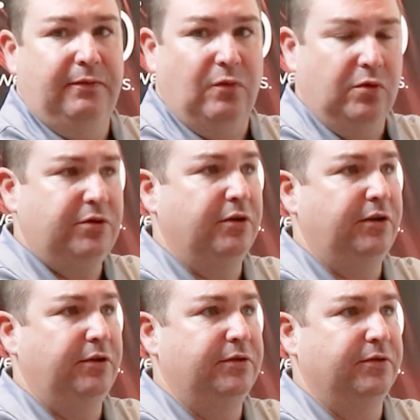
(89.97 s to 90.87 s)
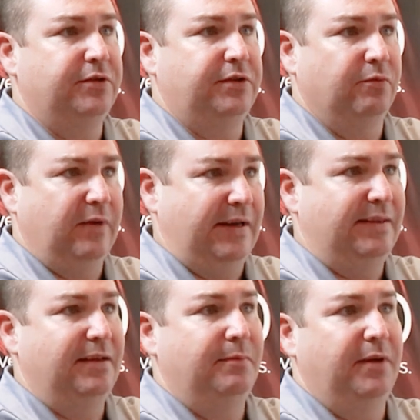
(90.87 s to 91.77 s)
Force your users to
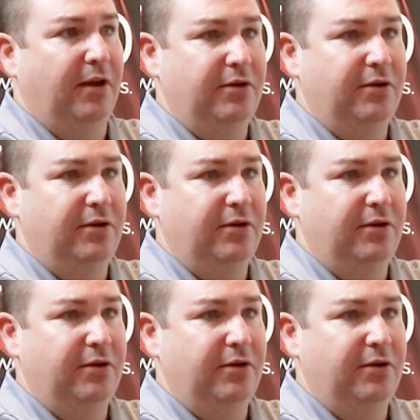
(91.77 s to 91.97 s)
read them,